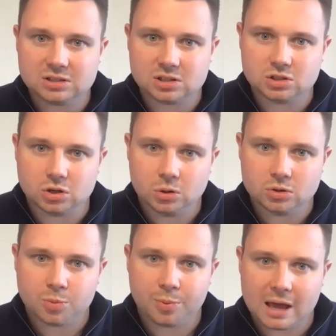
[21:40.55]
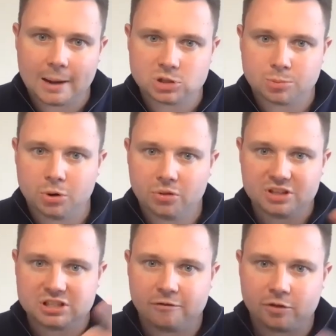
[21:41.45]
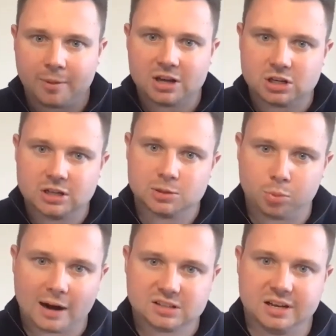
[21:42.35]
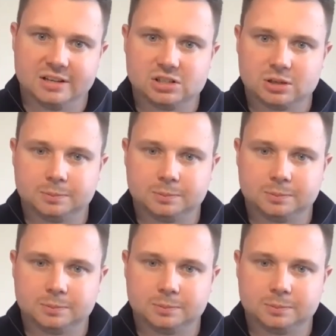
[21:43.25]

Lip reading: to do to be able to put this information into practice.